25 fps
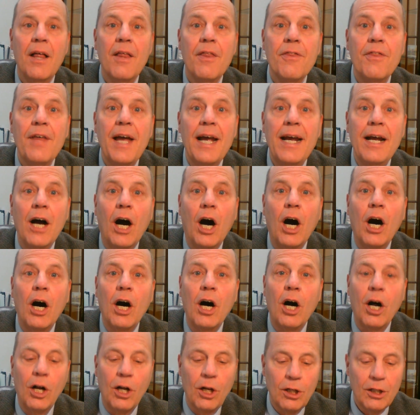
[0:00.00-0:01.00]
They
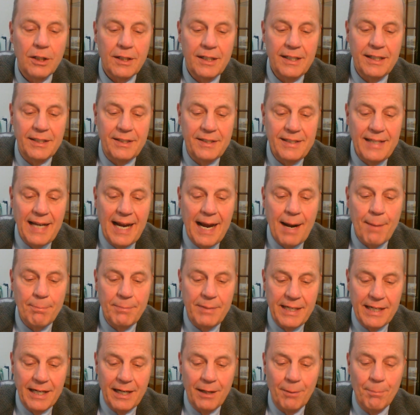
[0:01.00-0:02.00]
all
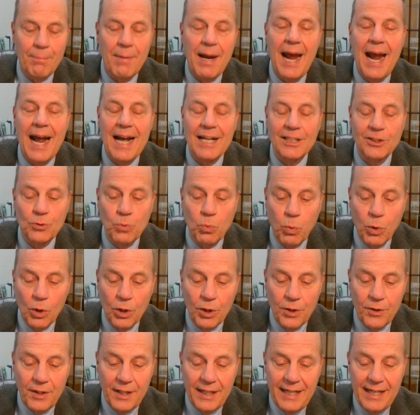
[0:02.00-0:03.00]
condemned him as
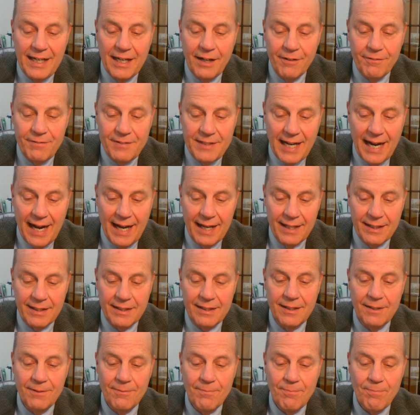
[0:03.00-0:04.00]
worthy of death.